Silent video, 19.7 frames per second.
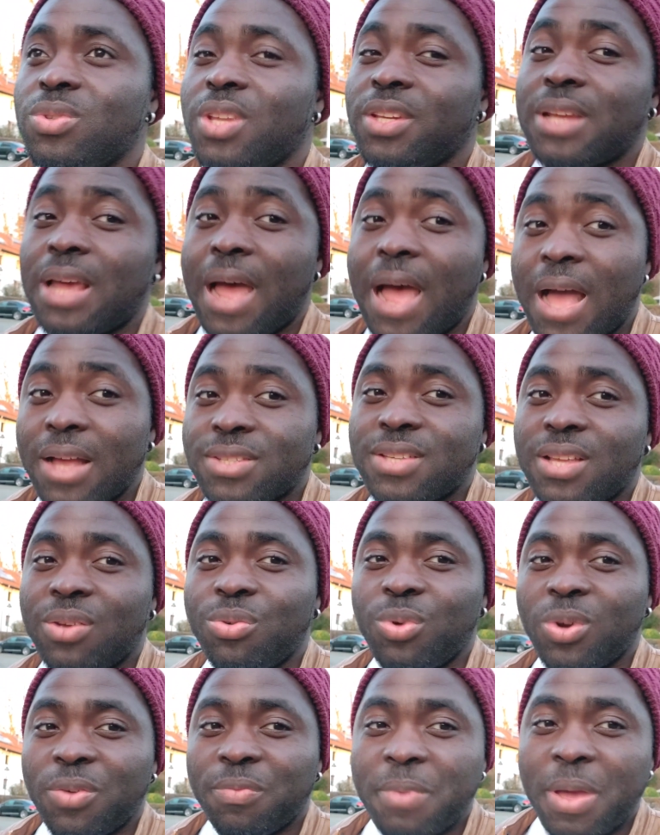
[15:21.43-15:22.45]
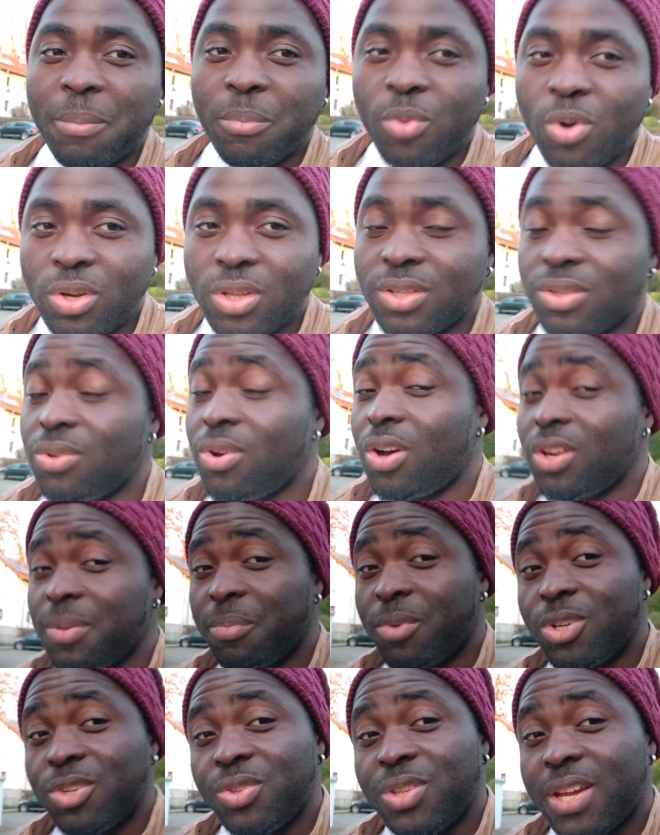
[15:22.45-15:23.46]
Then I asked, what of my money, all the
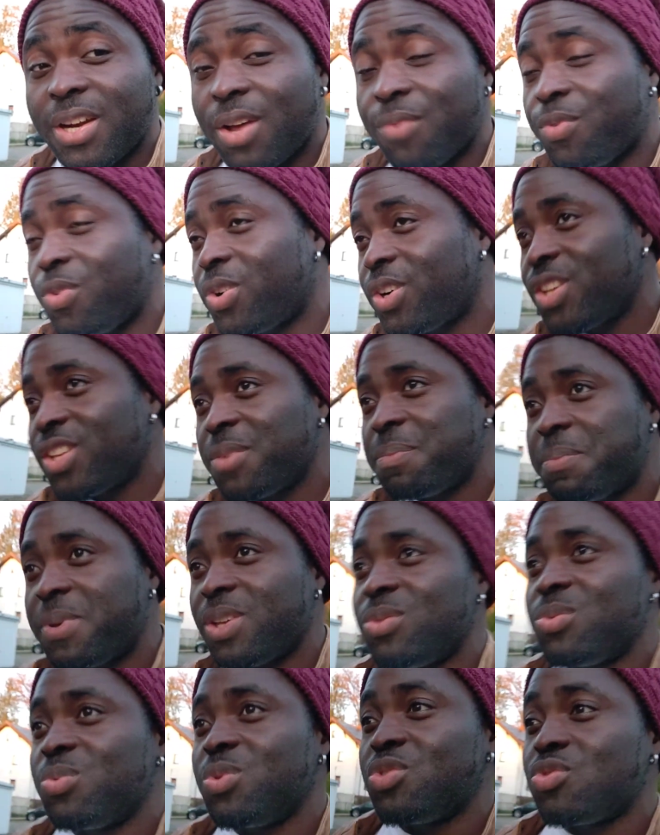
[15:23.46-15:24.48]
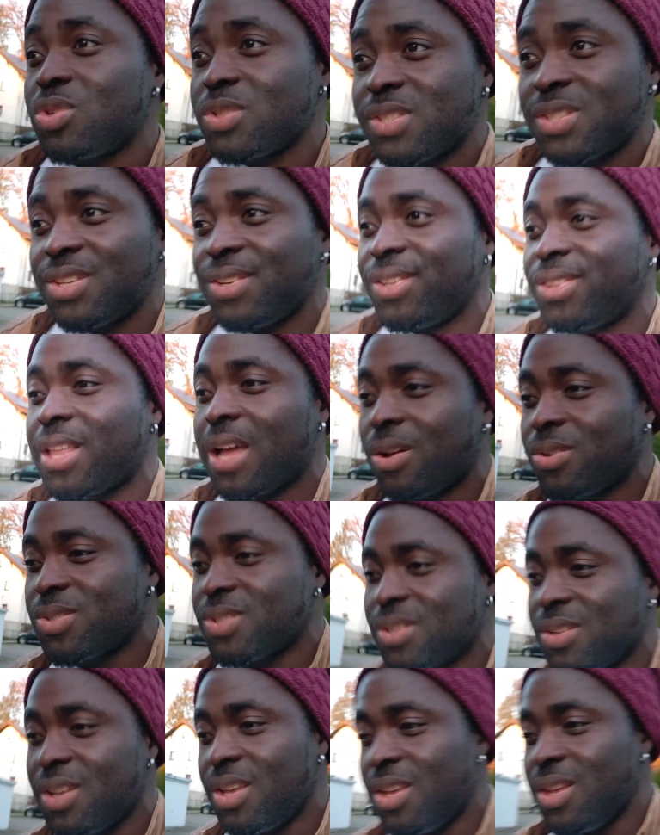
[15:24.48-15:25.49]
money that I've already paid, which was
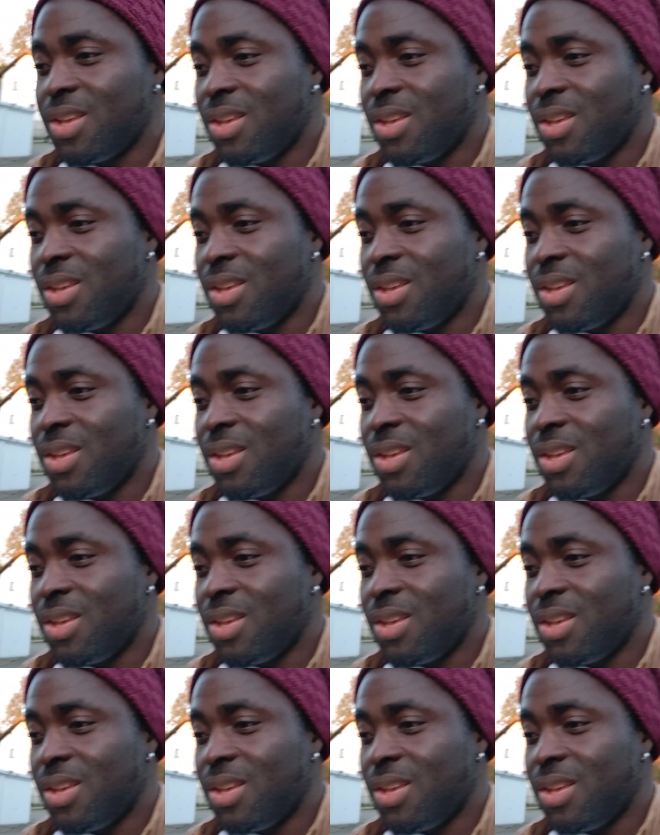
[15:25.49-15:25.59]
3,000.